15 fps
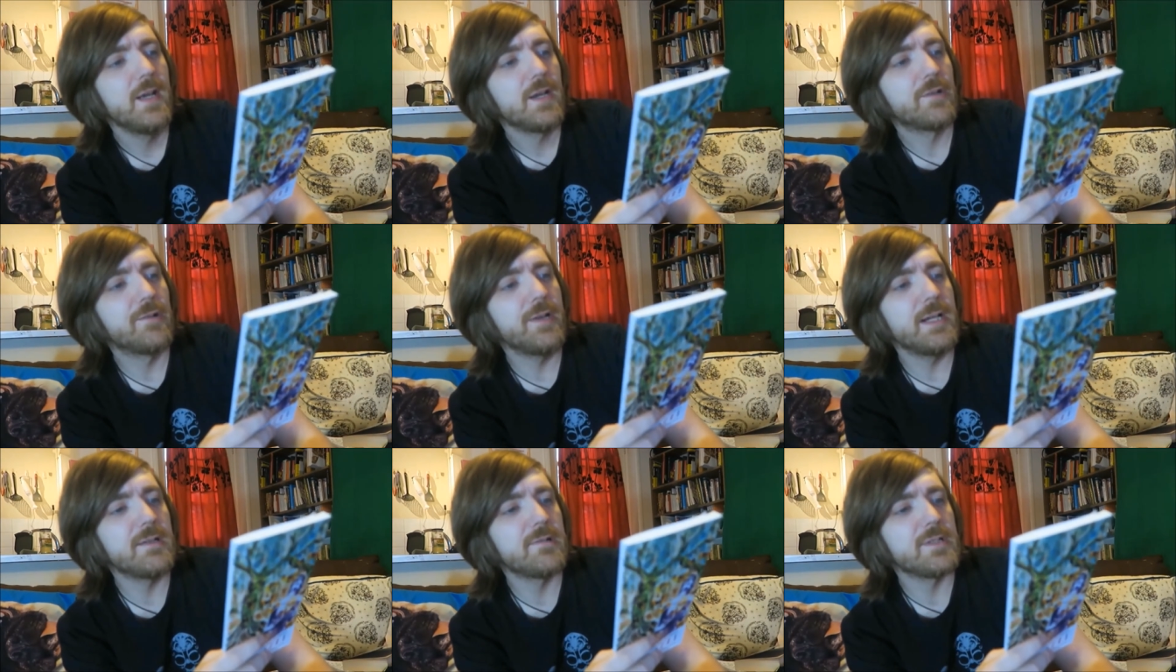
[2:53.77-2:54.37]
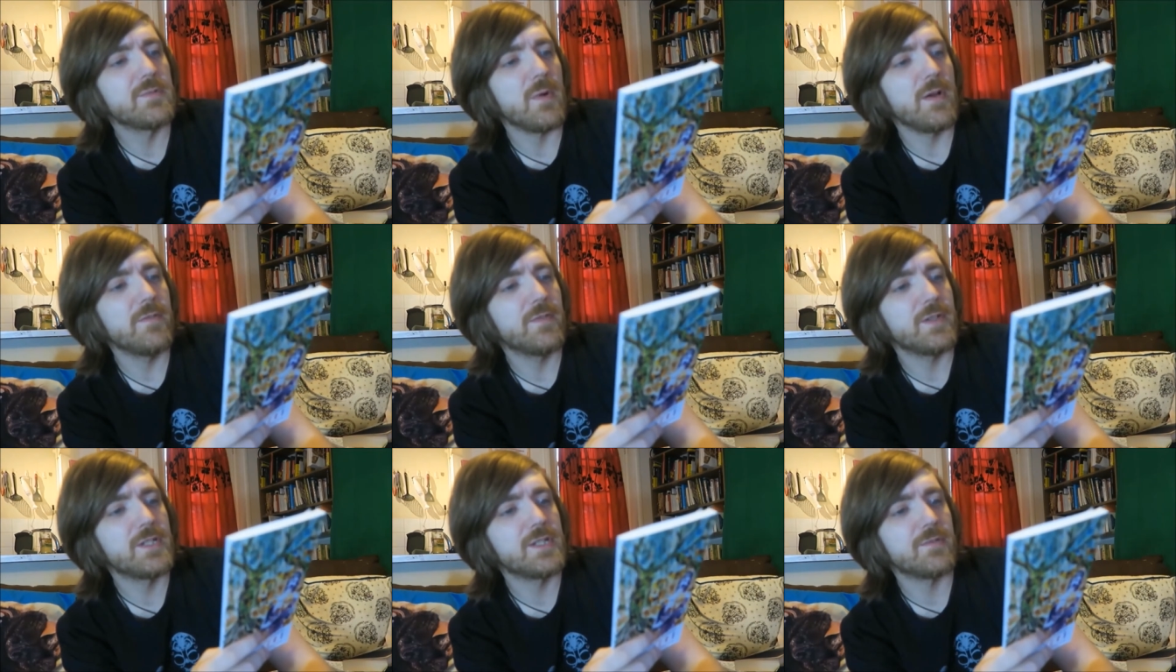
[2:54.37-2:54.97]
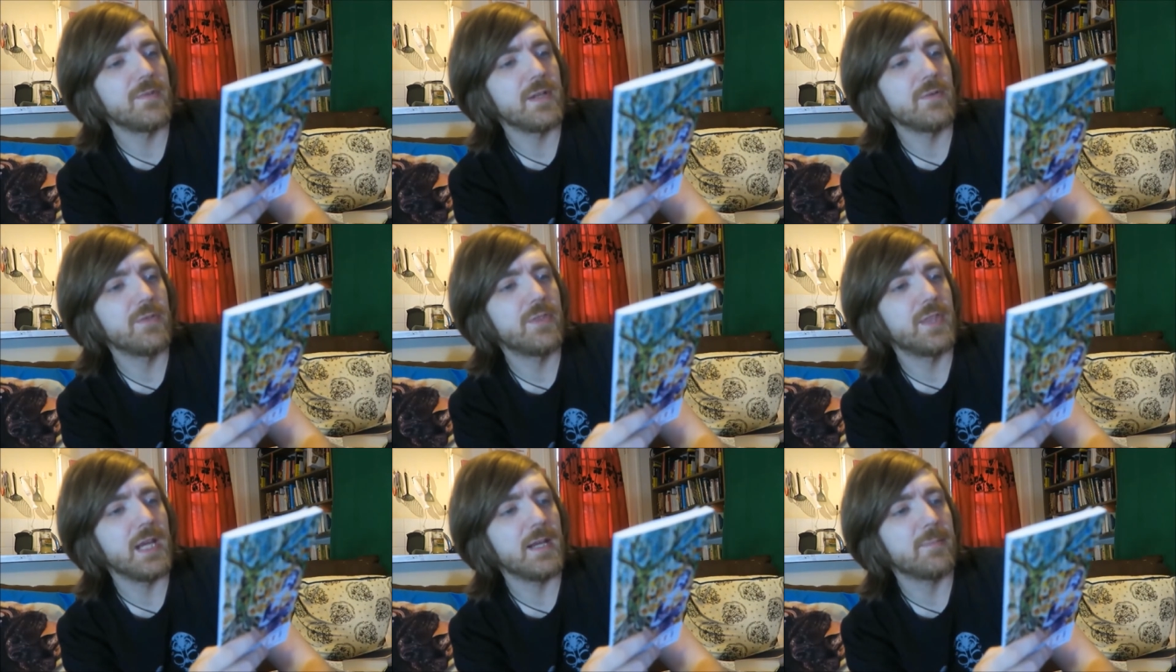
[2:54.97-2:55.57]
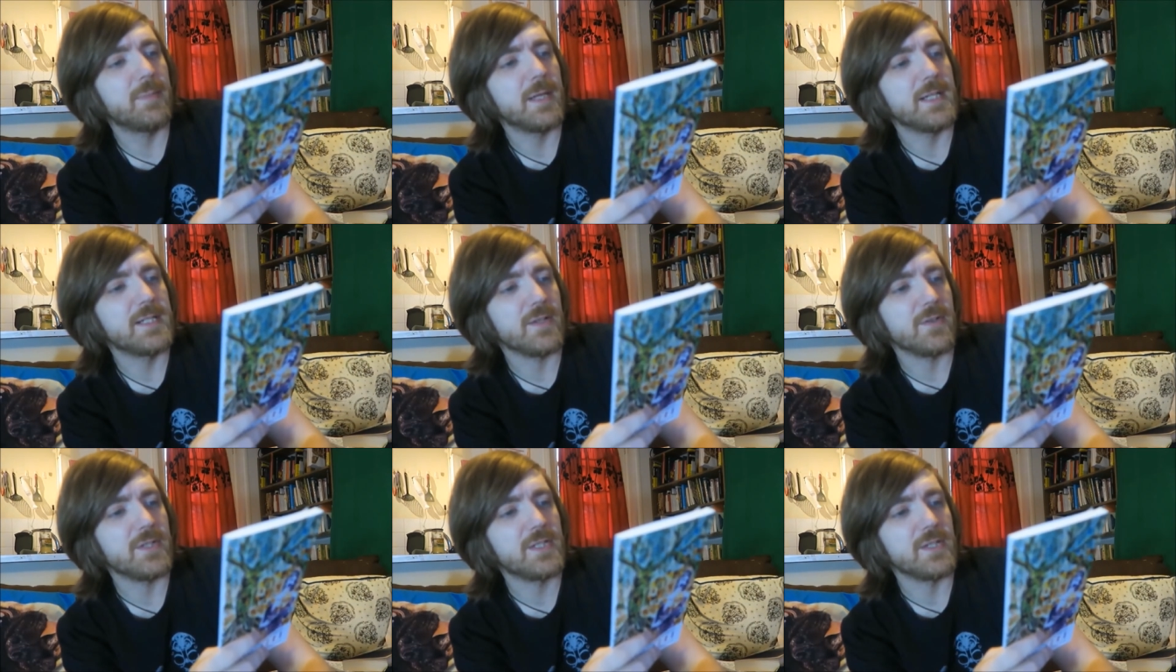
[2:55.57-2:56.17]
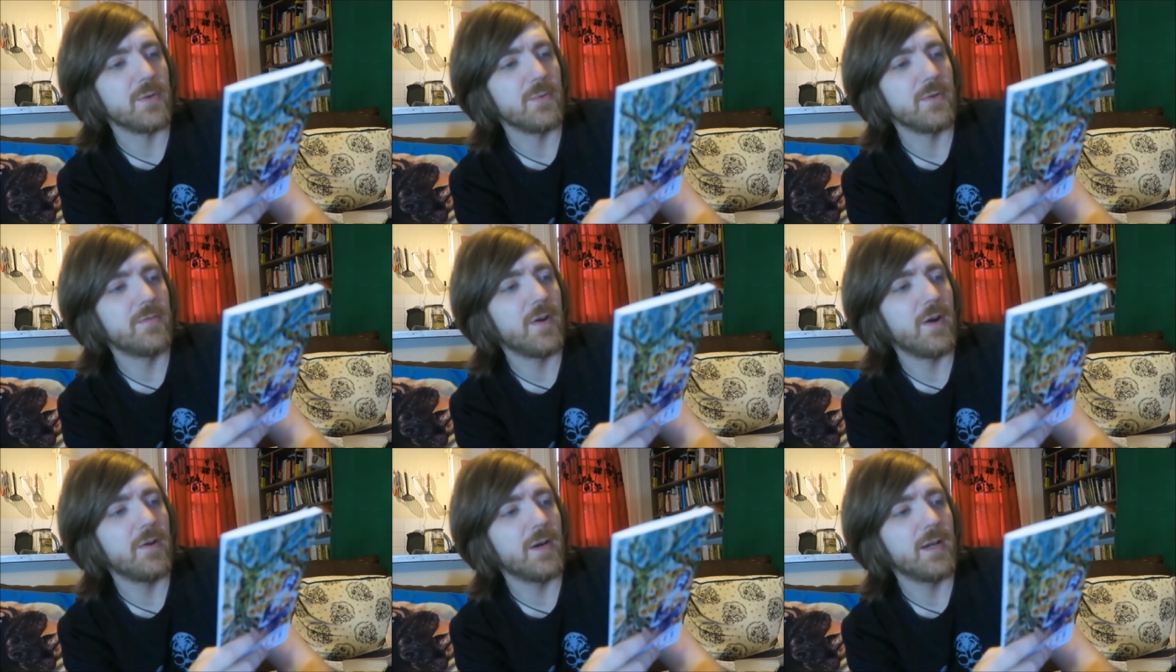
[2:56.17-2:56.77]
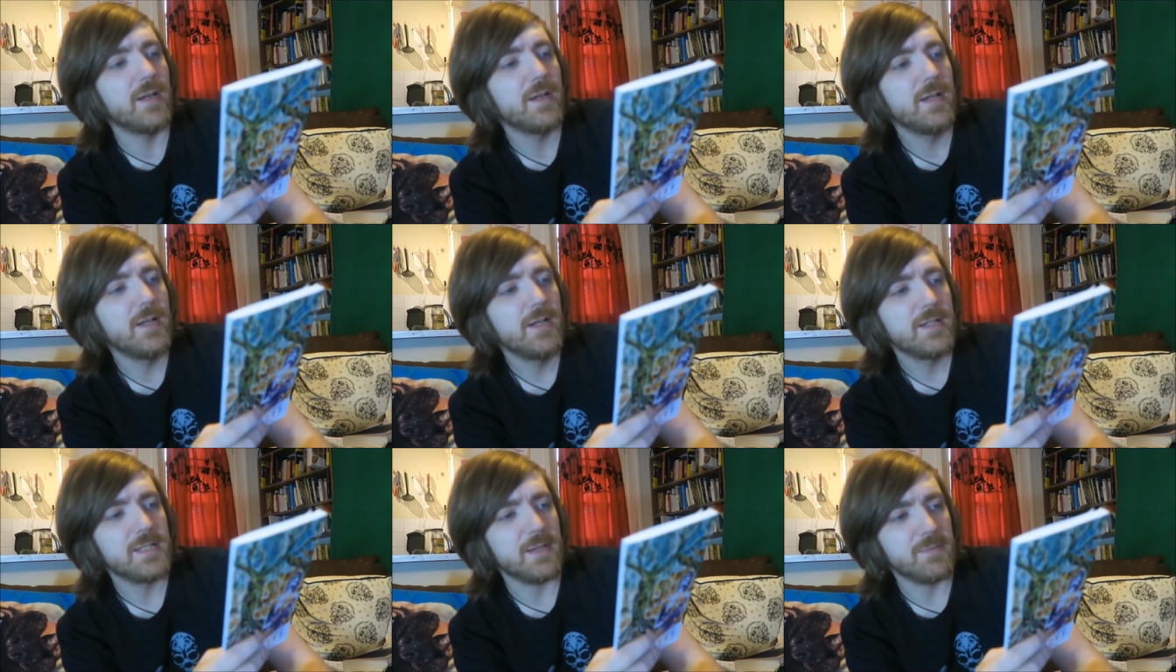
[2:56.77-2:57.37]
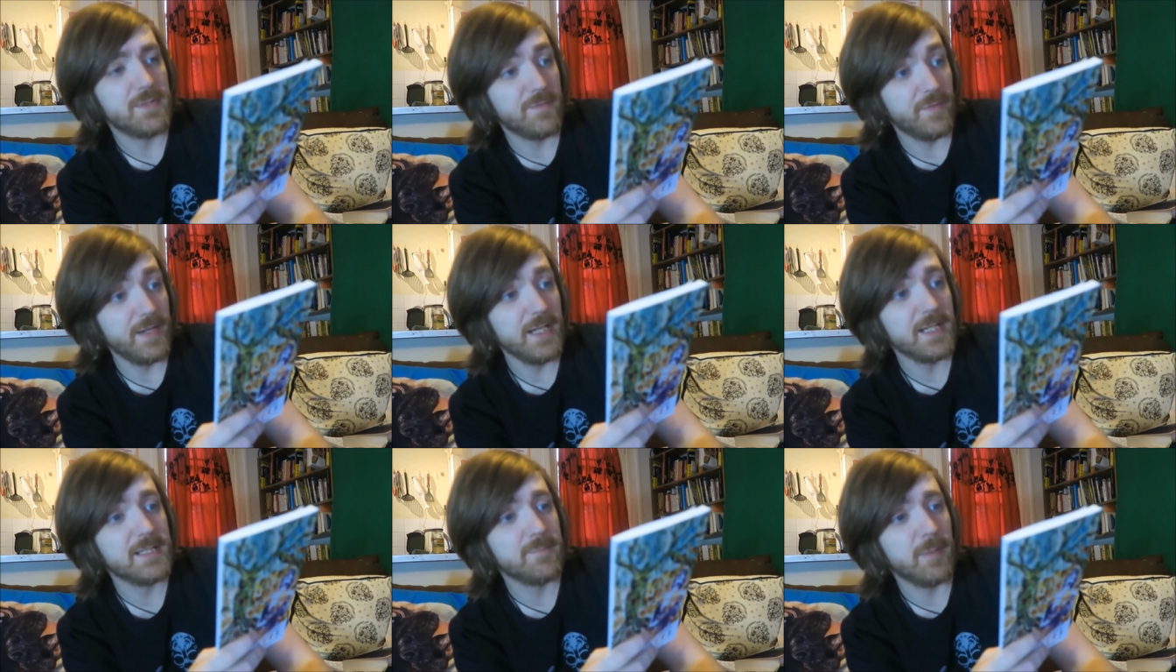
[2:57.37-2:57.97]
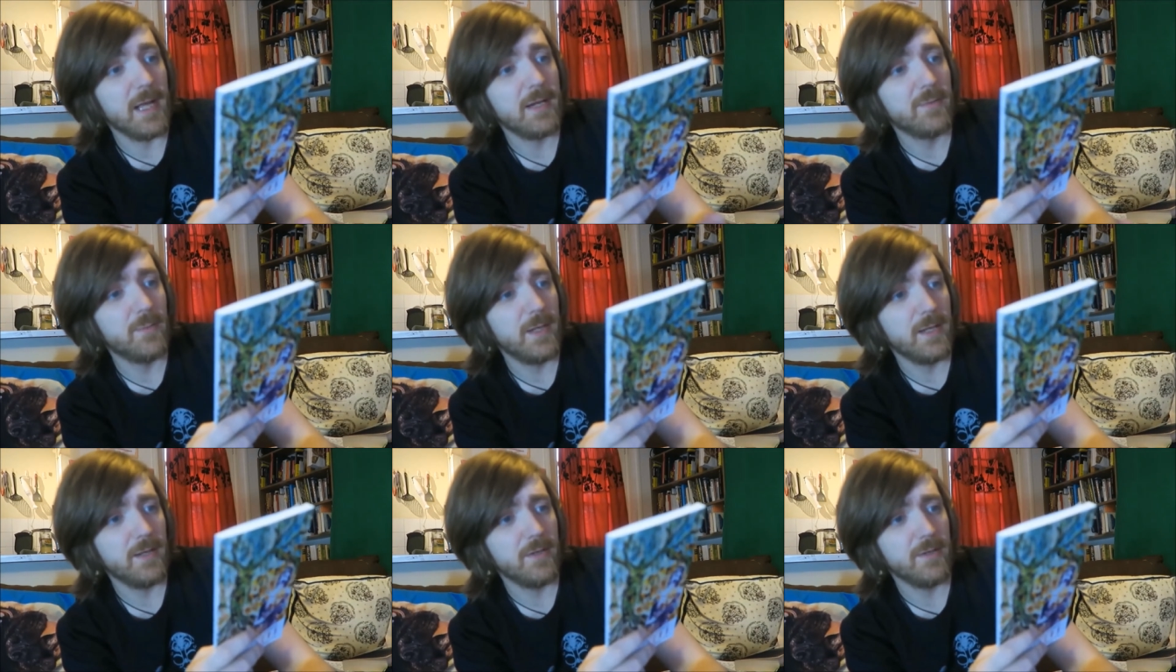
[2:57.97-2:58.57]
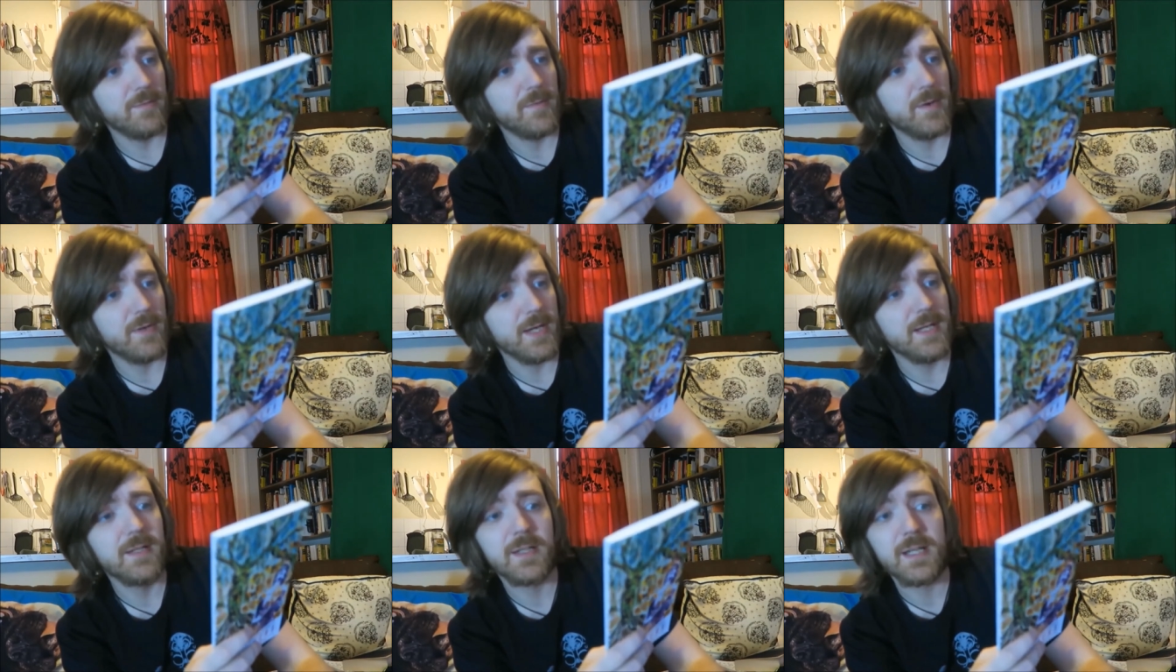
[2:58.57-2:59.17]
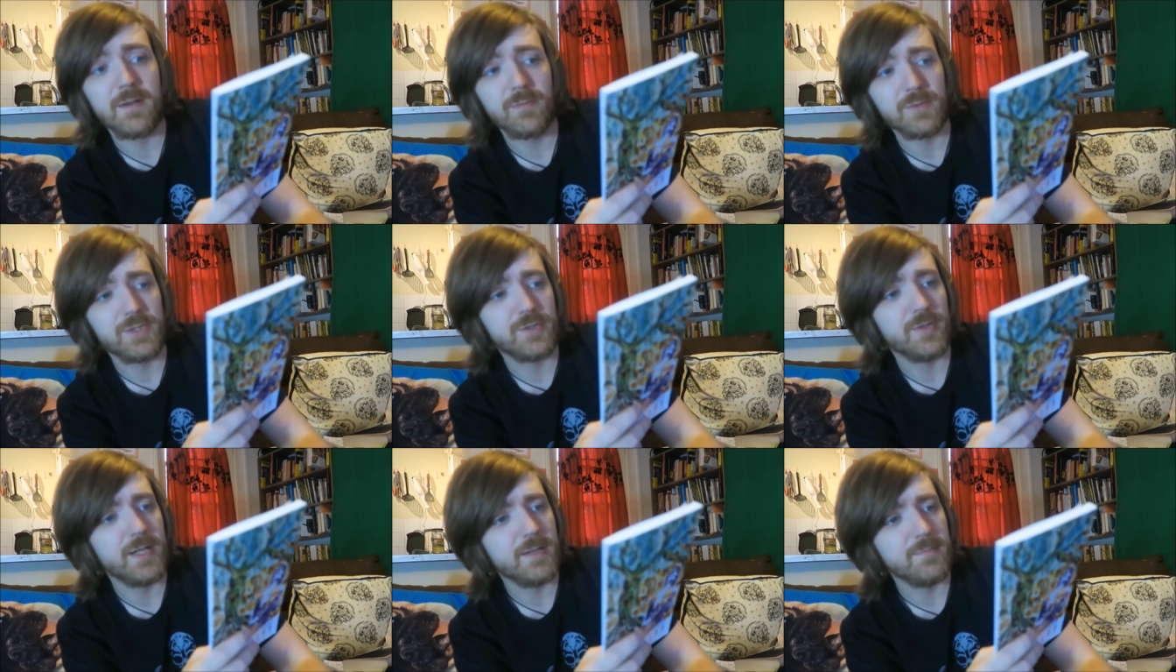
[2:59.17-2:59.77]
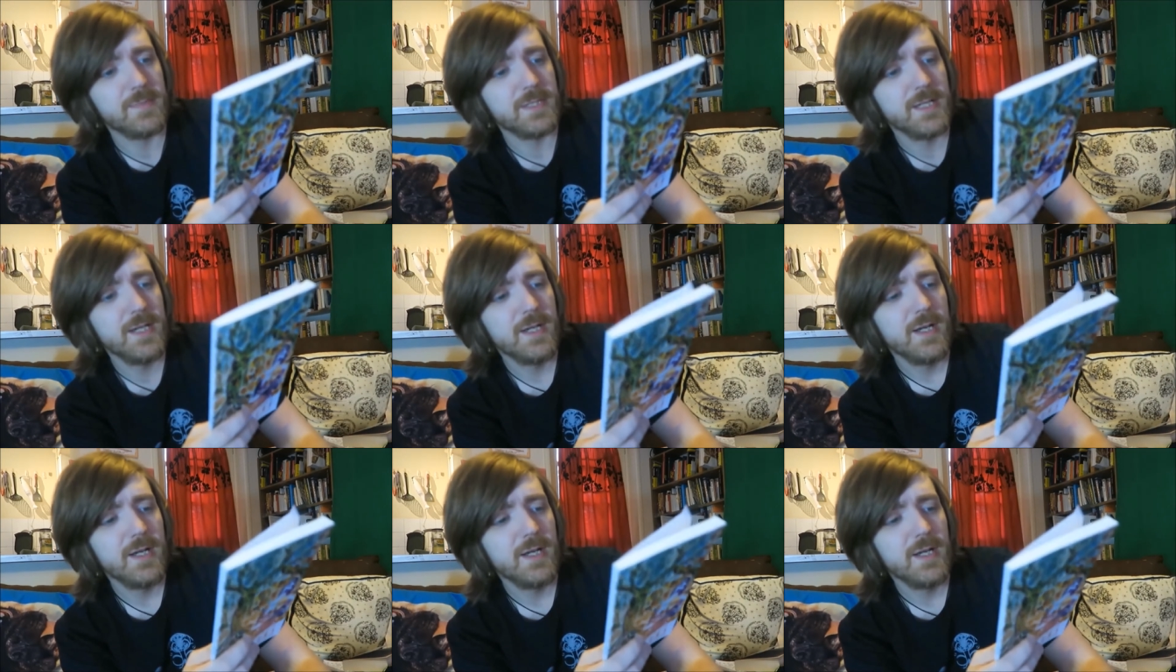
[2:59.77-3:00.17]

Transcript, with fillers: Crina has woven a surreal think piece on the soul of horror. So that was Felix Blackwell, who wrote In the Devil's Dreams.